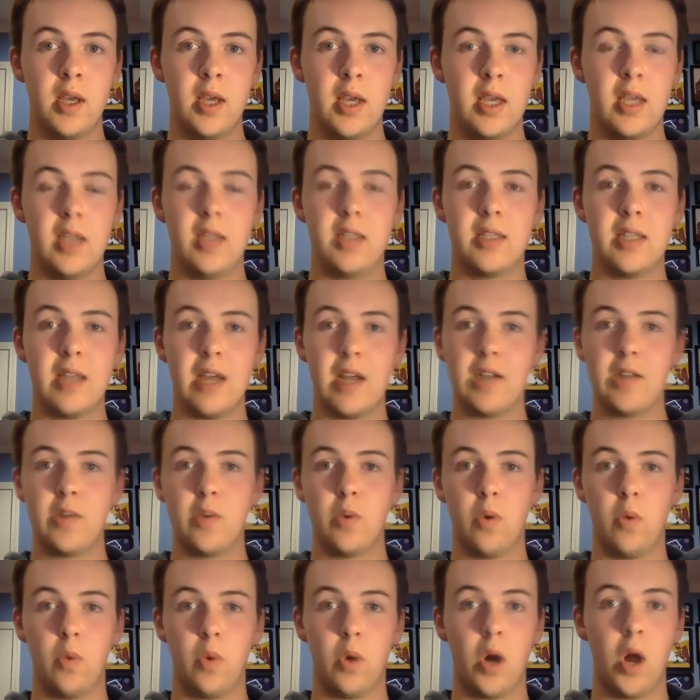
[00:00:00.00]
His stats
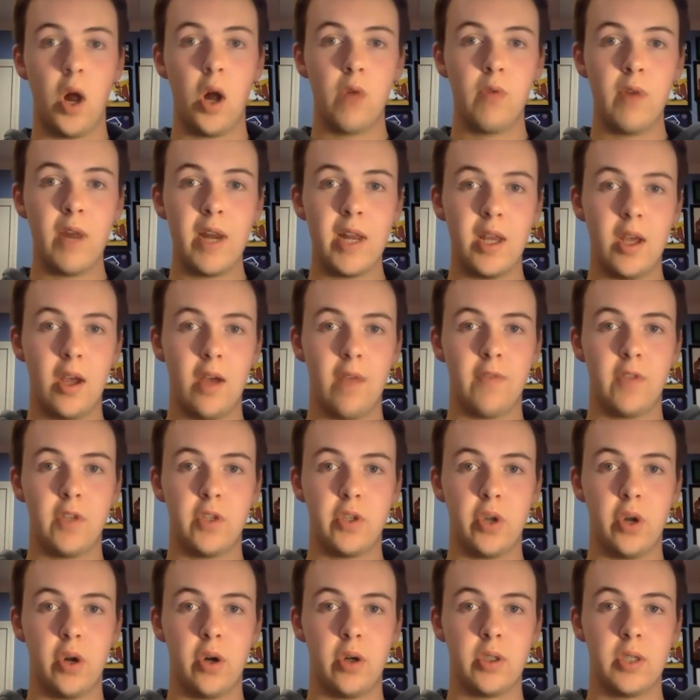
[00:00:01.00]
were already off the
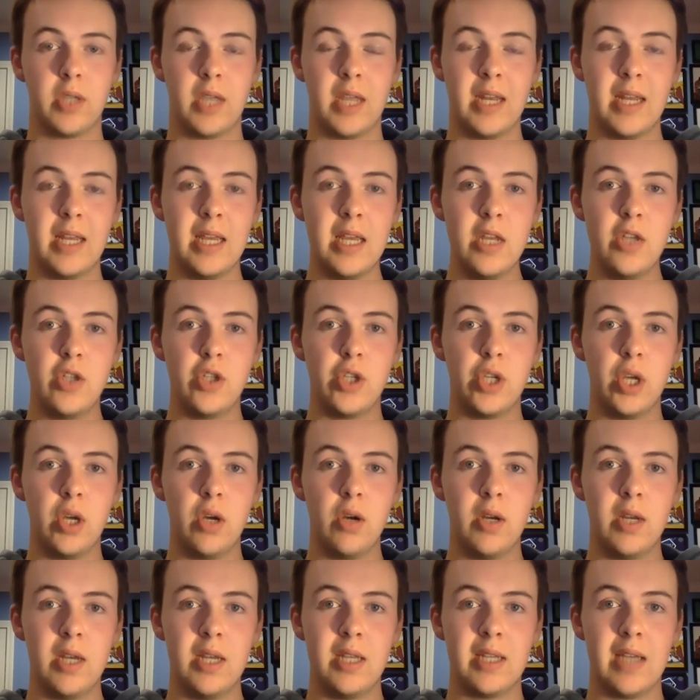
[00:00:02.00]
charts, and each year
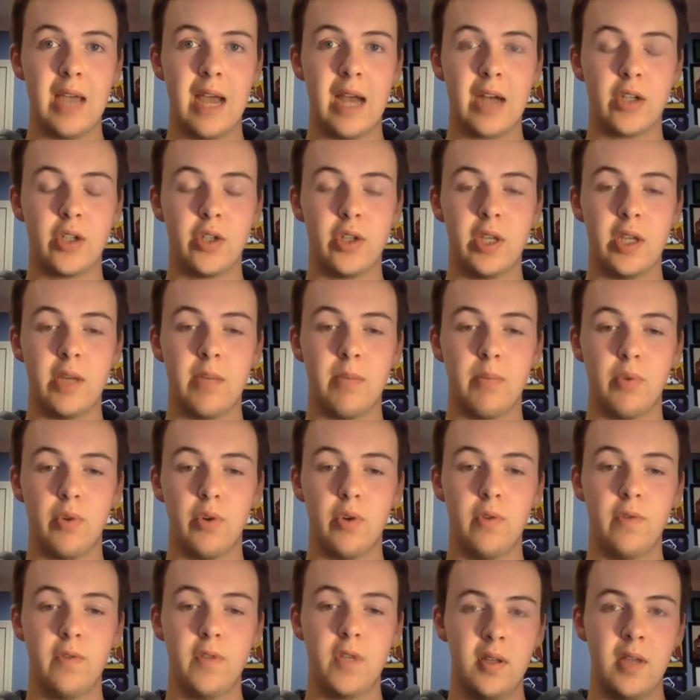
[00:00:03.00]
he's actually improved.